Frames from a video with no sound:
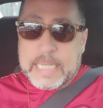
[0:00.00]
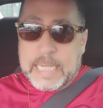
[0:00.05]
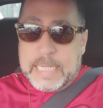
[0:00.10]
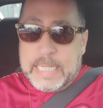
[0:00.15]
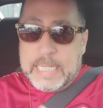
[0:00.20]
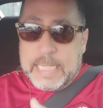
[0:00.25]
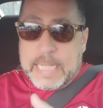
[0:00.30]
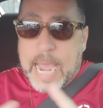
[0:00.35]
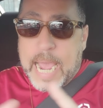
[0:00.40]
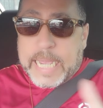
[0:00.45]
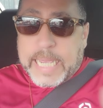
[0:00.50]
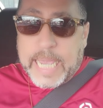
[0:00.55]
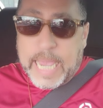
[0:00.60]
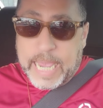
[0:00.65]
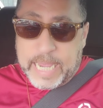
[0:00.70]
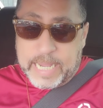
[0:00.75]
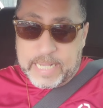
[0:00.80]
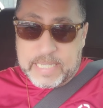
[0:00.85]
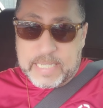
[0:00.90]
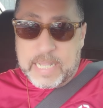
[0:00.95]
and
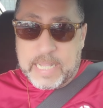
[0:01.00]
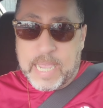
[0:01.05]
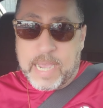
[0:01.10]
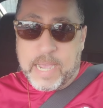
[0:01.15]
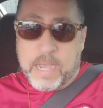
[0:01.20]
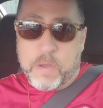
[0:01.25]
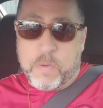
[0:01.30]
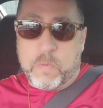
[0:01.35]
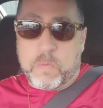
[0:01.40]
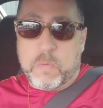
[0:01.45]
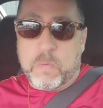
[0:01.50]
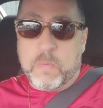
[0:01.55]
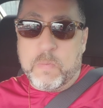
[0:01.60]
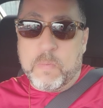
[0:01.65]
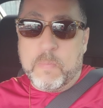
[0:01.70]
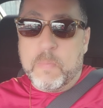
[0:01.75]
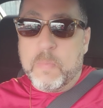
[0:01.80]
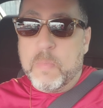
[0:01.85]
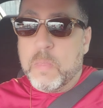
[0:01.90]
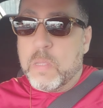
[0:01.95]
decades now,
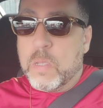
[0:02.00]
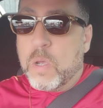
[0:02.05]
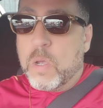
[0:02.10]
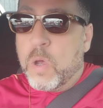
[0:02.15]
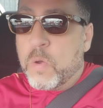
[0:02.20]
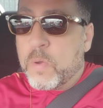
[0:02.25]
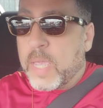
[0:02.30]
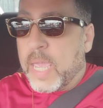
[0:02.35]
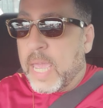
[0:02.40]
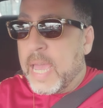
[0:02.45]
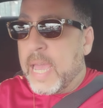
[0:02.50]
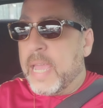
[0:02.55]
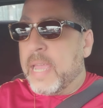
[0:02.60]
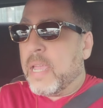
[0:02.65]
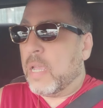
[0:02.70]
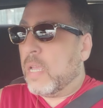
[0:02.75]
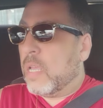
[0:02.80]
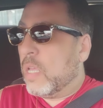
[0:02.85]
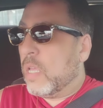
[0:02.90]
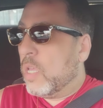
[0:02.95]
okay,
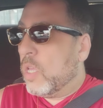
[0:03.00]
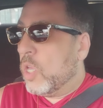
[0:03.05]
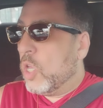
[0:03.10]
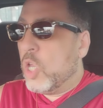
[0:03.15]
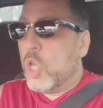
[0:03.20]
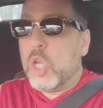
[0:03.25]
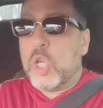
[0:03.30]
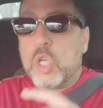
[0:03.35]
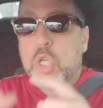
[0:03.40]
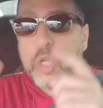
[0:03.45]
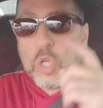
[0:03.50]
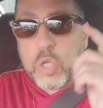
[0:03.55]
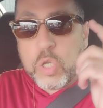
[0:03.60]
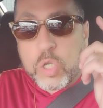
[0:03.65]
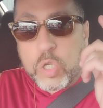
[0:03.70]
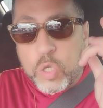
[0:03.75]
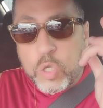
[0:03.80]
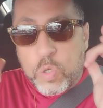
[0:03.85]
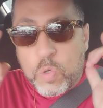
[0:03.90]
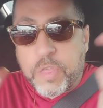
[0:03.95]

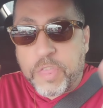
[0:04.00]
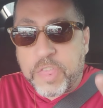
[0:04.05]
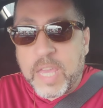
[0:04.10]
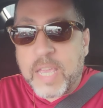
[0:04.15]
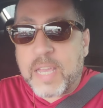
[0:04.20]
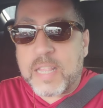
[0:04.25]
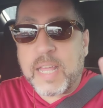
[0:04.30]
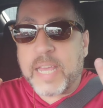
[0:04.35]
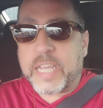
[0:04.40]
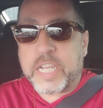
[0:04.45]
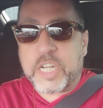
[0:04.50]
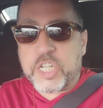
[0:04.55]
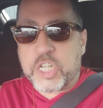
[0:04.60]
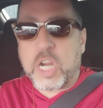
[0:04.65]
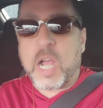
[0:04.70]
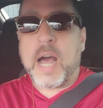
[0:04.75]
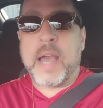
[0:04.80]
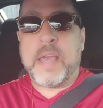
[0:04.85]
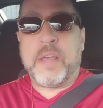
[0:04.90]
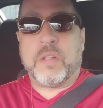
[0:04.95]
you think like a
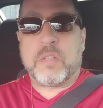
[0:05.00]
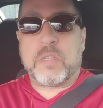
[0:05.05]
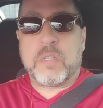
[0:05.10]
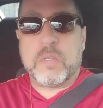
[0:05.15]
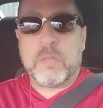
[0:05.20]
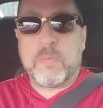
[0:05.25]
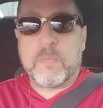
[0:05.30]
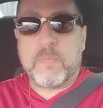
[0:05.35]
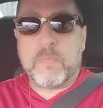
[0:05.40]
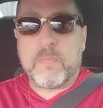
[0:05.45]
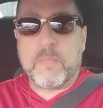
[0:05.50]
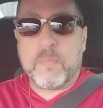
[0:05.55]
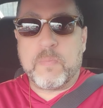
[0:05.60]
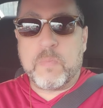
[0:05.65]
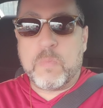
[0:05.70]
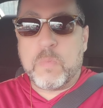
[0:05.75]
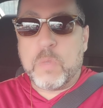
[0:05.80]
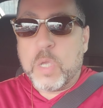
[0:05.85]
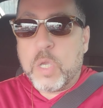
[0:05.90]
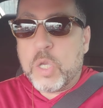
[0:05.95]
child.
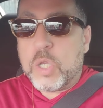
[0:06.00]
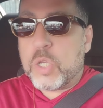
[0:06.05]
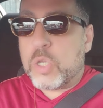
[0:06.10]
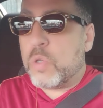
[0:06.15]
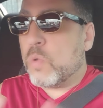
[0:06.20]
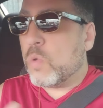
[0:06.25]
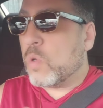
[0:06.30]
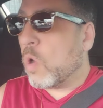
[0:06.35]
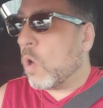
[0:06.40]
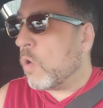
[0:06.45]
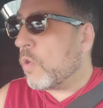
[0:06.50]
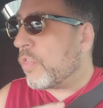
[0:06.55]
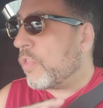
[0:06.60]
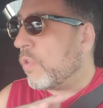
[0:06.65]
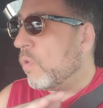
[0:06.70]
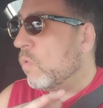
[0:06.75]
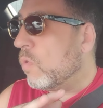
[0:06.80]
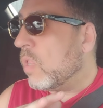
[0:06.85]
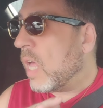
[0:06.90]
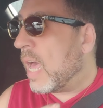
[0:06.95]
You go
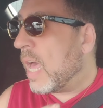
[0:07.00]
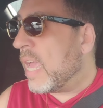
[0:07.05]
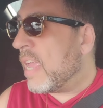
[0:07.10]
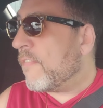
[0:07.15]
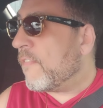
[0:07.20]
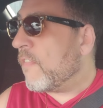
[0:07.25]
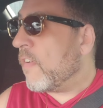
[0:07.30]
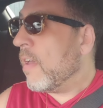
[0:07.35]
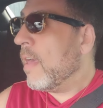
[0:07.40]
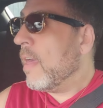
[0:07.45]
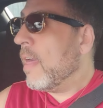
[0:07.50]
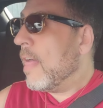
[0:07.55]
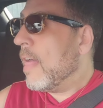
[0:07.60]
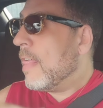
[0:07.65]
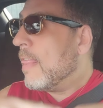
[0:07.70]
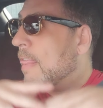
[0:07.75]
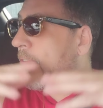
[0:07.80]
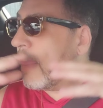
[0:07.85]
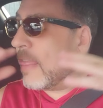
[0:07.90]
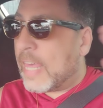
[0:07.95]
through life
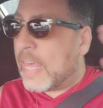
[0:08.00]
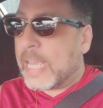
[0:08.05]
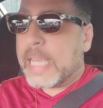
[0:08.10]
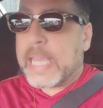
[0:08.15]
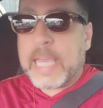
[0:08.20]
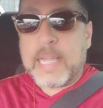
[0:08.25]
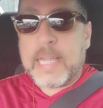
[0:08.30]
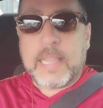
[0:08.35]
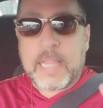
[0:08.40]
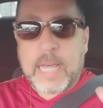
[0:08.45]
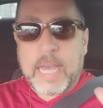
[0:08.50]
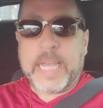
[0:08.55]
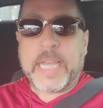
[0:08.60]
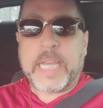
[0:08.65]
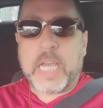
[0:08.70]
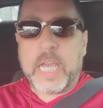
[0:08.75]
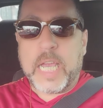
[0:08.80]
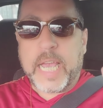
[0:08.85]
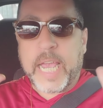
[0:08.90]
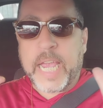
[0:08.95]
thinking
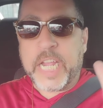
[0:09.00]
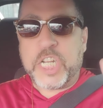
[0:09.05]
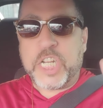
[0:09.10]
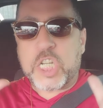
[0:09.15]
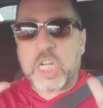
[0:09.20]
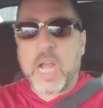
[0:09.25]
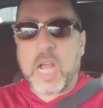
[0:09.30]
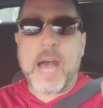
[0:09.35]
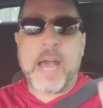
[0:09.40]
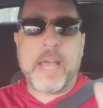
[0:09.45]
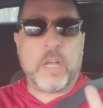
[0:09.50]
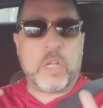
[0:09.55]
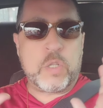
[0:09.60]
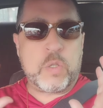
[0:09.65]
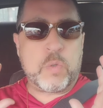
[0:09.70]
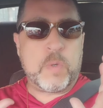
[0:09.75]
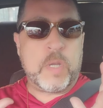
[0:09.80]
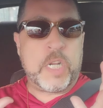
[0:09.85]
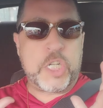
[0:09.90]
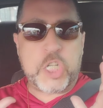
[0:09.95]
like a
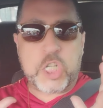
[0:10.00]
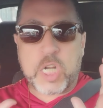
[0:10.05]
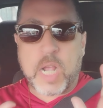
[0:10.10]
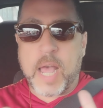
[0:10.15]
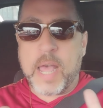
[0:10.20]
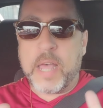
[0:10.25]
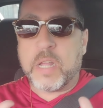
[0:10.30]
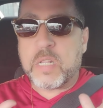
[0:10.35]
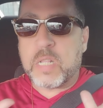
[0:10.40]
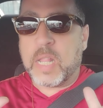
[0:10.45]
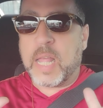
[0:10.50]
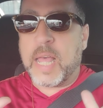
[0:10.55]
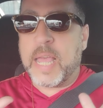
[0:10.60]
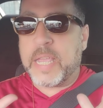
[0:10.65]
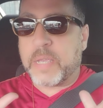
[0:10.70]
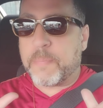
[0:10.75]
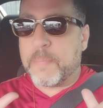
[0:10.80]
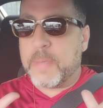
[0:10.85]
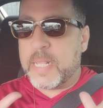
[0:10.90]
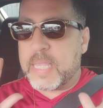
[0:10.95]
child with a
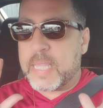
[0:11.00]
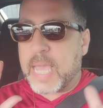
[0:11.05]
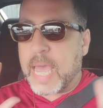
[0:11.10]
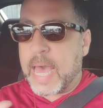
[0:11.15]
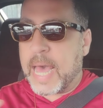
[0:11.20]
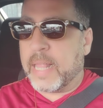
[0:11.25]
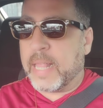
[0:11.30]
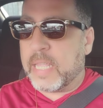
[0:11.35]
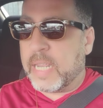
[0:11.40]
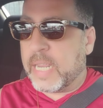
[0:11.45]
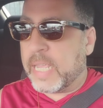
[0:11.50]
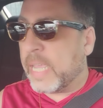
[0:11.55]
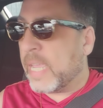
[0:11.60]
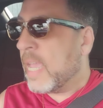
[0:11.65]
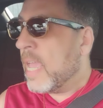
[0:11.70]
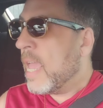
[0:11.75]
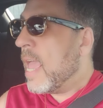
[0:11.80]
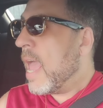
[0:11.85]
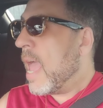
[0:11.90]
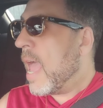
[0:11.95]
childlike mentality
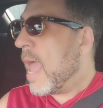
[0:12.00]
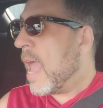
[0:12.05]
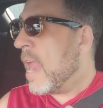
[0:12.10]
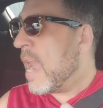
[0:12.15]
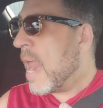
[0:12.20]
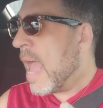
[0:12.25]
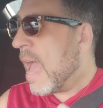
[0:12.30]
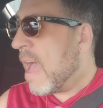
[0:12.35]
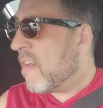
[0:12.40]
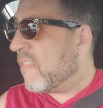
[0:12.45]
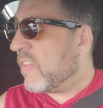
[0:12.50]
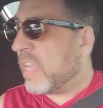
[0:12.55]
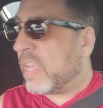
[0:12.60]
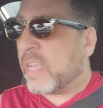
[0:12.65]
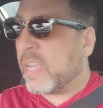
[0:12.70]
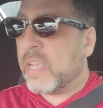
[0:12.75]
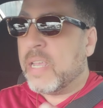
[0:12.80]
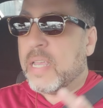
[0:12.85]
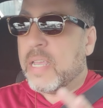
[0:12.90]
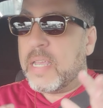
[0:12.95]
and
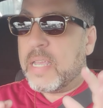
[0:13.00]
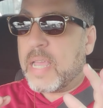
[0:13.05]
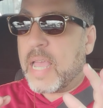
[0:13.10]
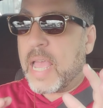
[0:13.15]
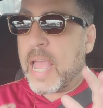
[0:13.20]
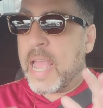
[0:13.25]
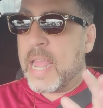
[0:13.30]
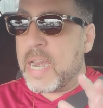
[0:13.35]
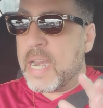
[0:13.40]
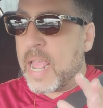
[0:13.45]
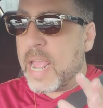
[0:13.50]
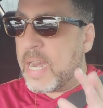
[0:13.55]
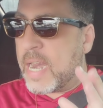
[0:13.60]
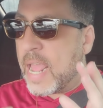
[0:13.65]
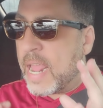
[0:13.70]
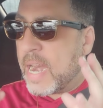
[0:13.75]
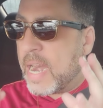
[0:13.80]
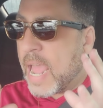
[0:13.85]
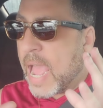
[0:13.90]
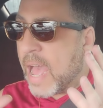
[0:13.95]
having
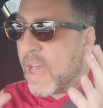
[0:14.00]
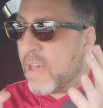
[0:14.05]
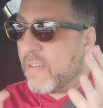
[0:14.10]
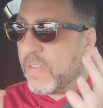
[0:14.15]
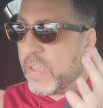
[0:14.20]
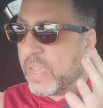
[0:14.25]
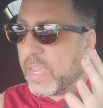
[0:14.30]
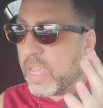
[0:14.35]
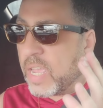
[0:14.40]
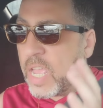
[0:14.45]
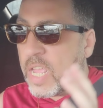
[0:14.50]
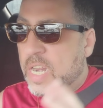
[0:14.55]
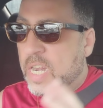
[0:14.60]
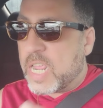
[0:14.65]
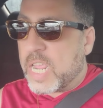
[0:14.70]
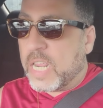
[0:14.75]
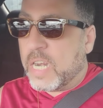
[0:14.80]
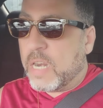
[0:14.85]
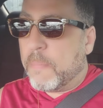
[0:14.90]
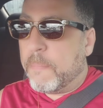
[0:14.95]
an
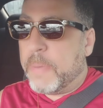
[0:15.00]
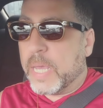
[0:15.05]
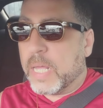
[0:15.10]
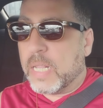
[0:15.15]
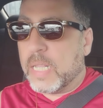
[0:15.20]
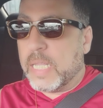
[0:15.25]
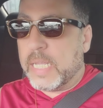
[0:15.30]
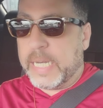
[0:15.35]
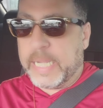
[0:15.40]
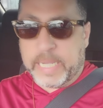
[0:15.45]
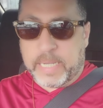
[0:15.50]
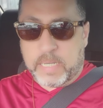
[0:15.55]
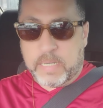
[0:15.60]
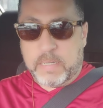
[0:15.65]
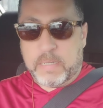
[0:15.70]
inability